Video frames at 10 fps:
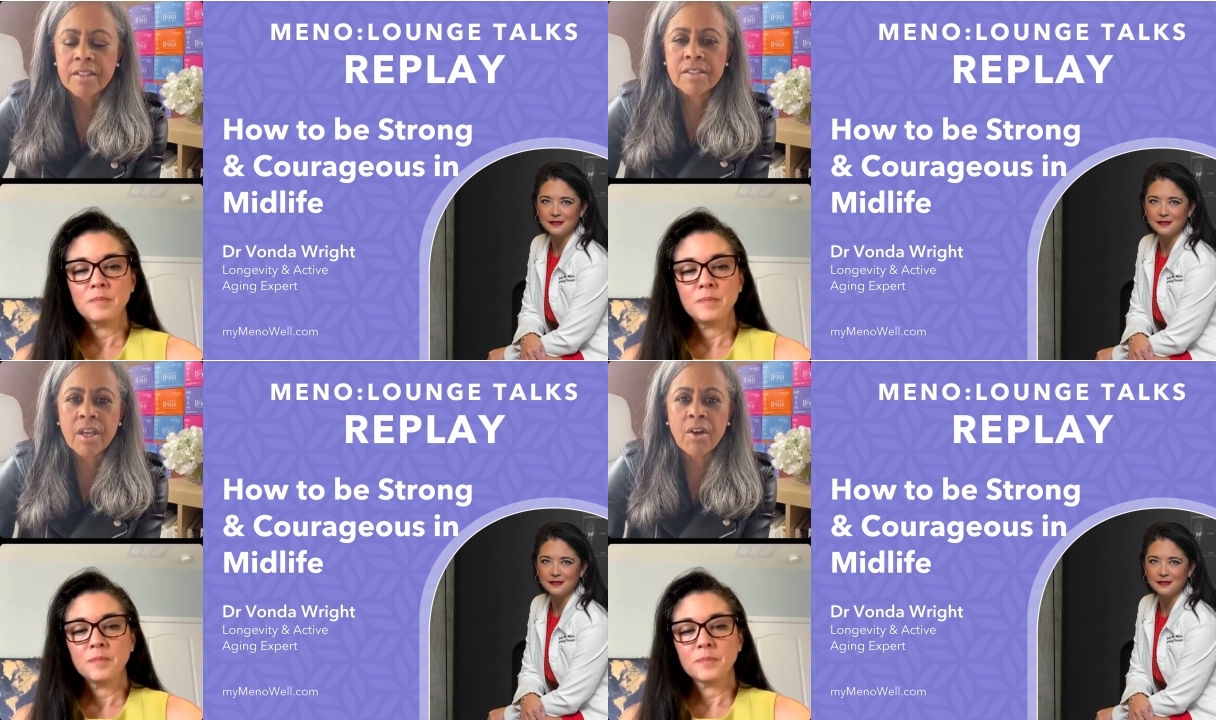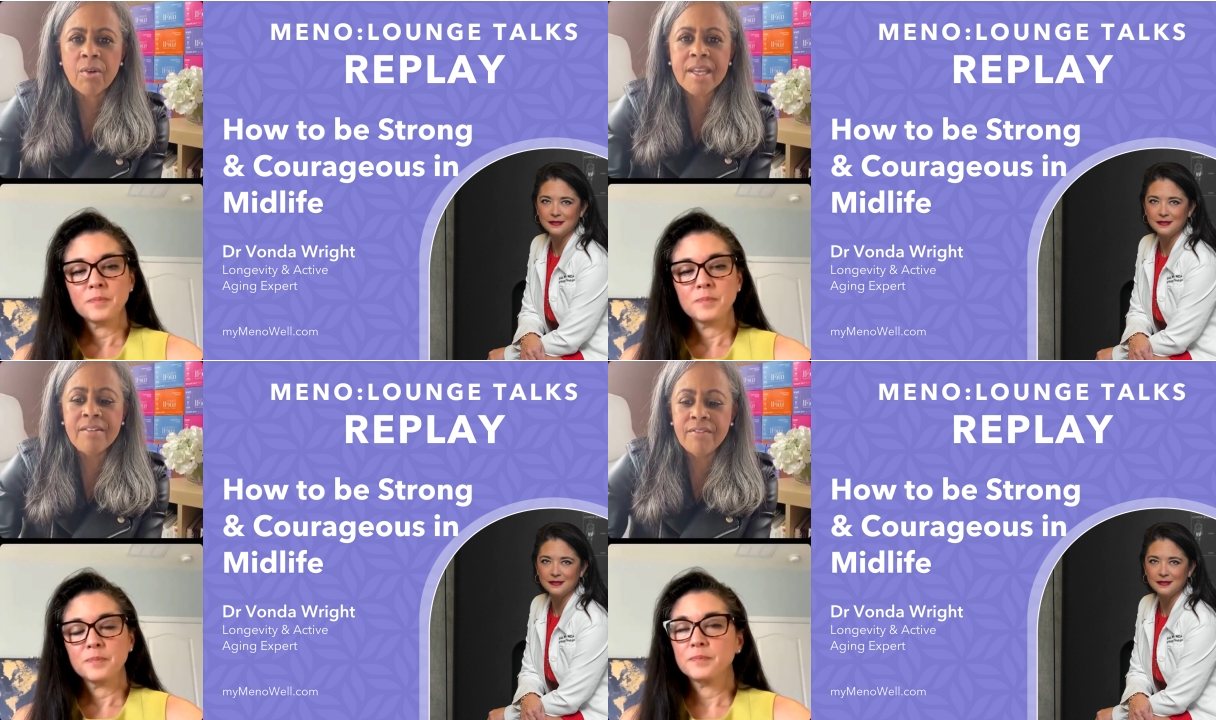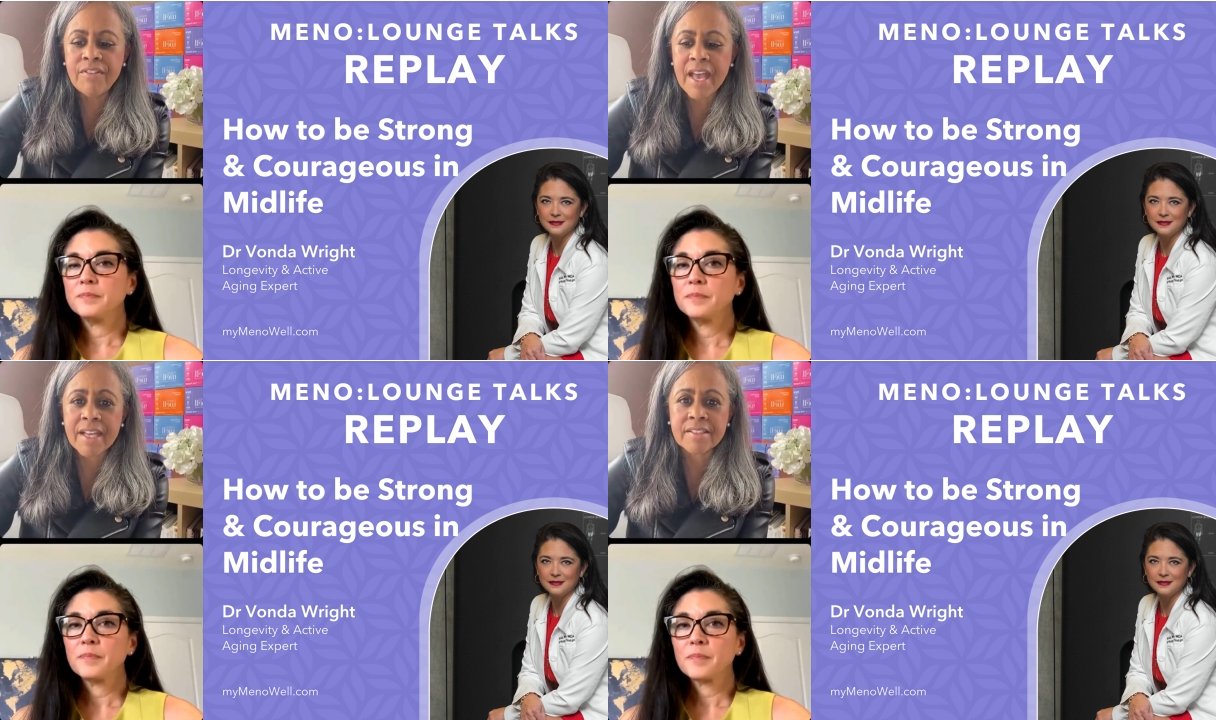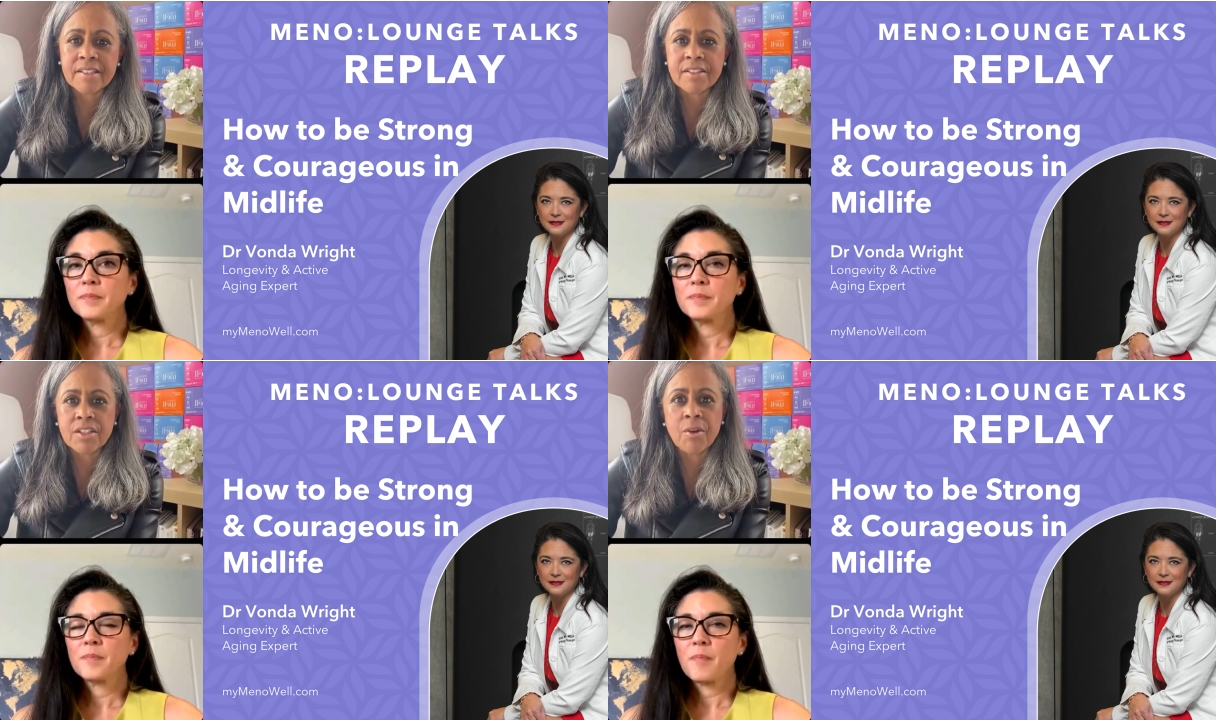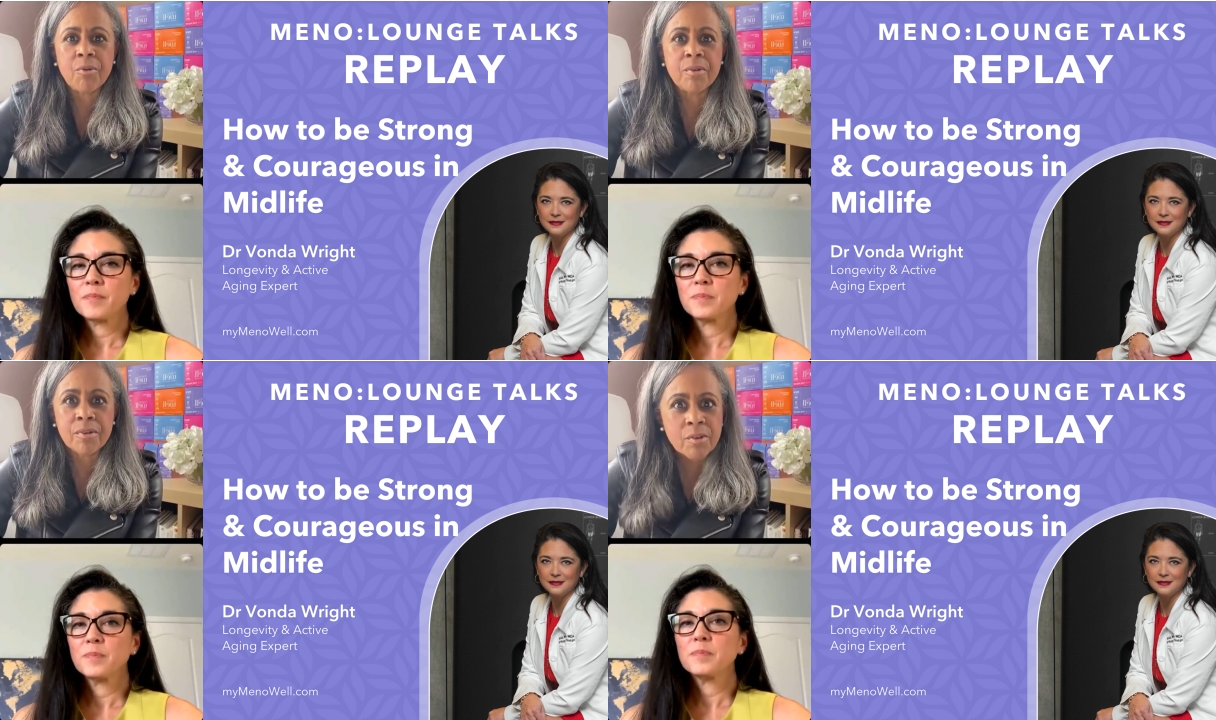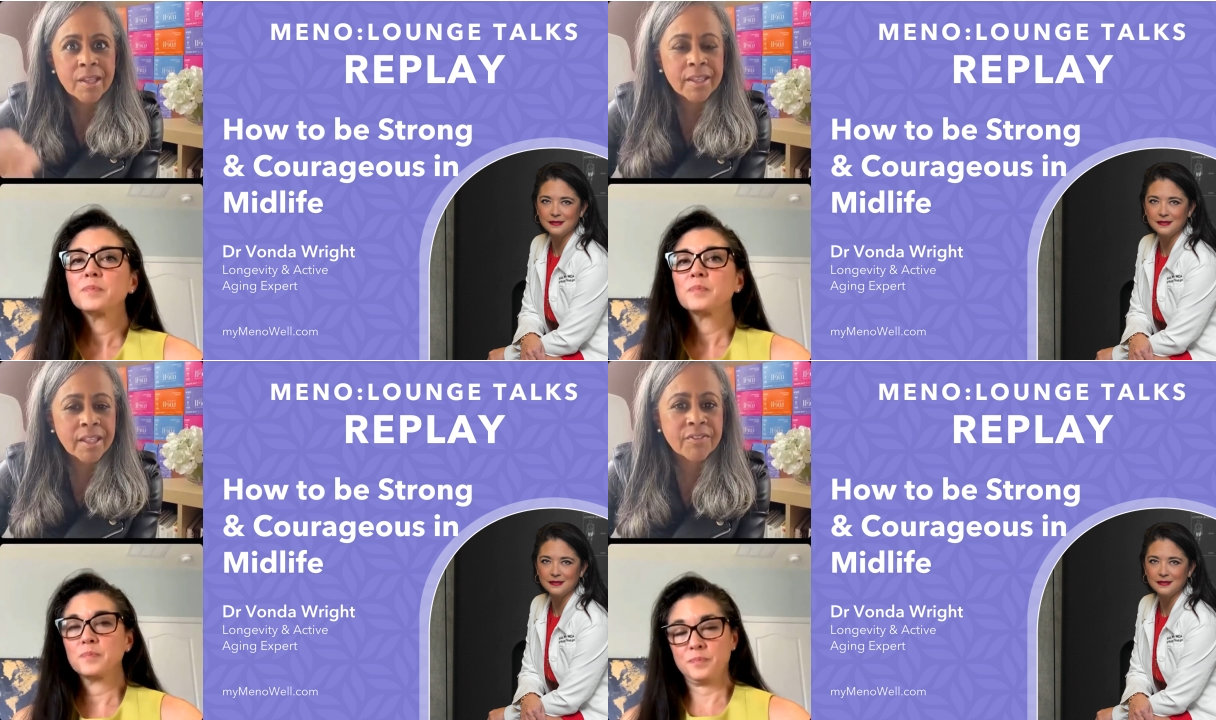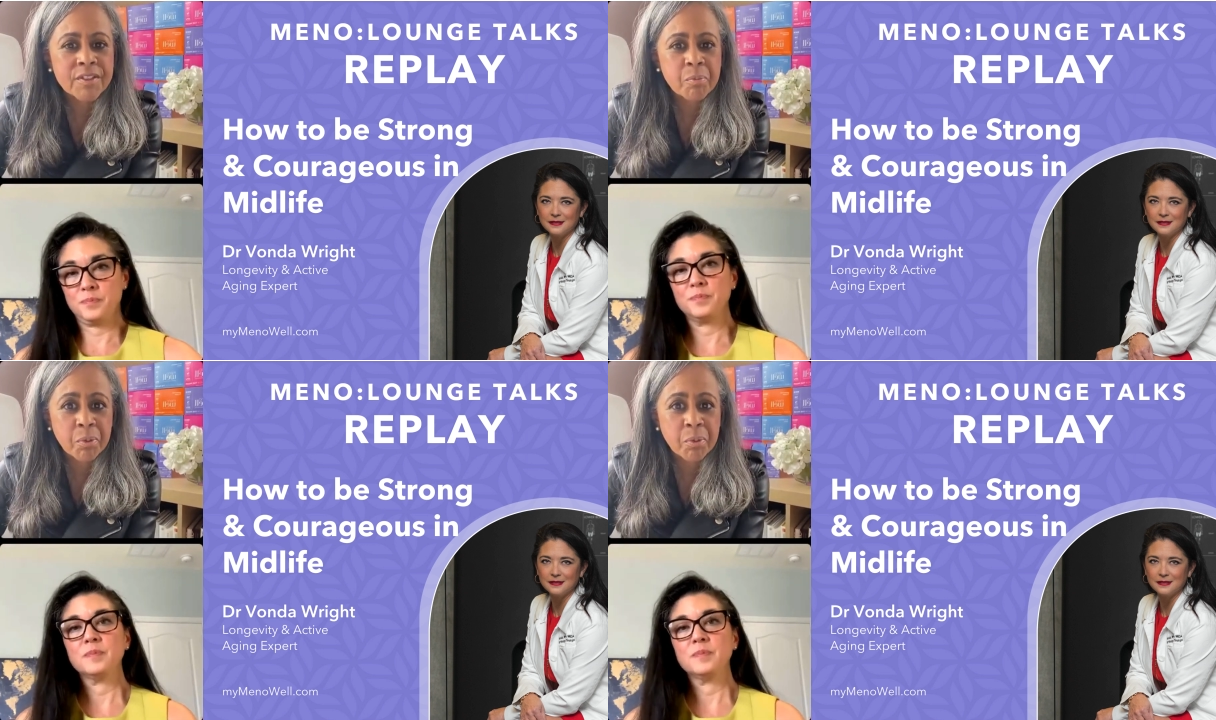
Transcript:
Speaker 1: So invest so you can lift